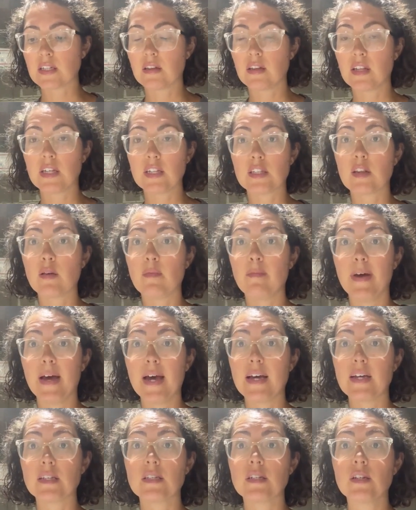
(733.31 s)
this the
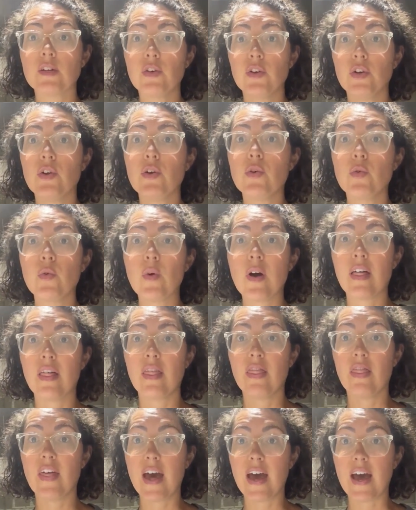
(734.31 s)
best, do
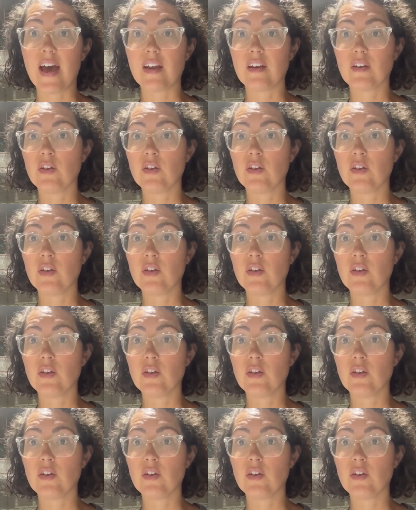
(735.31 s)
that.